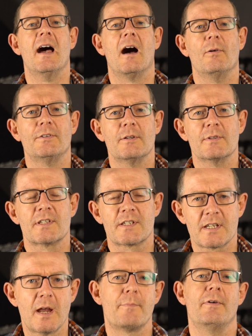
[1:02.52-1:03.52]
I will do a
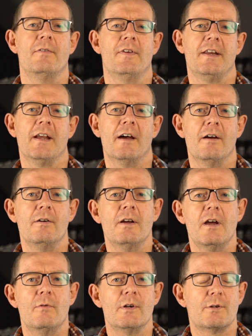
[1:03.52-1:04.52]
separate video
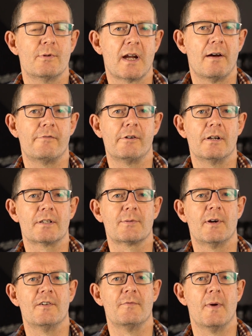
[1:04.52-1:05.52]
which will cover our
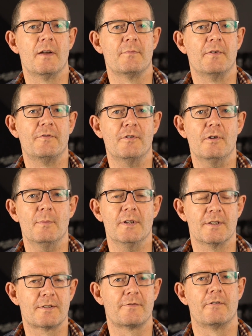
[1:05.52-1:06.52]
12 month
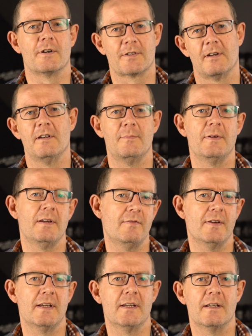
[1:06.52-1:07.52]
performance for our solar
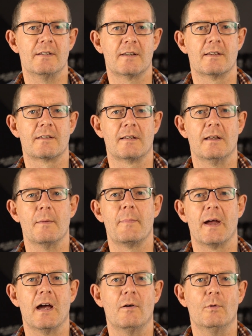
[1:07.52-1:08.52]
PV and Tesla
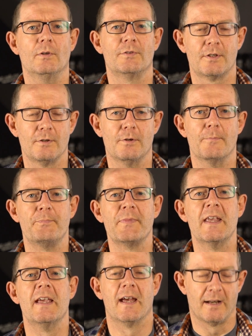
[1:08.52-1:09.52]
Powerwall 2
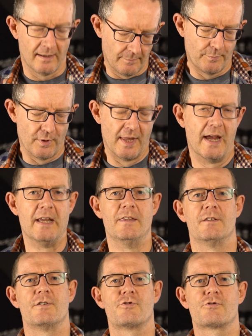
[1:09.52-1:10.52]
and I'll put that in
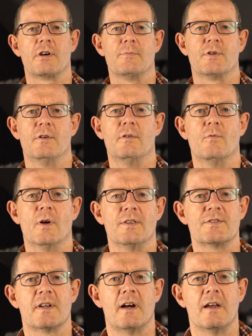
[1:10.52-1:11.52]
the description
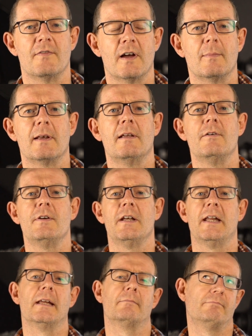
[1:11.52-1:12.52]
once I've uploaded
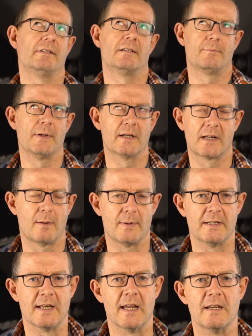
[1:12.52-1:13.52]
it. It'll be a couple
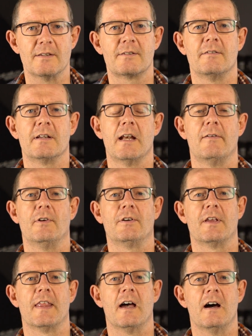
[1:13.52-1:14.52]
of days so you can have a
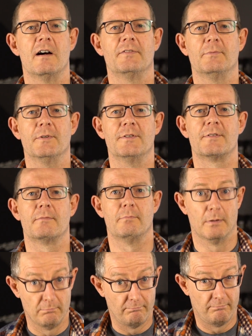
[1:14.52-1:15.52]
look at that afterwards
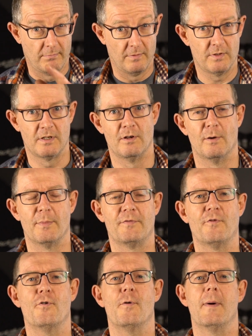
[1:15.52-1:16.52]
but obviously not
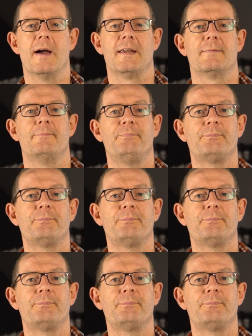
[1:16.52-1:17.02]
before mind.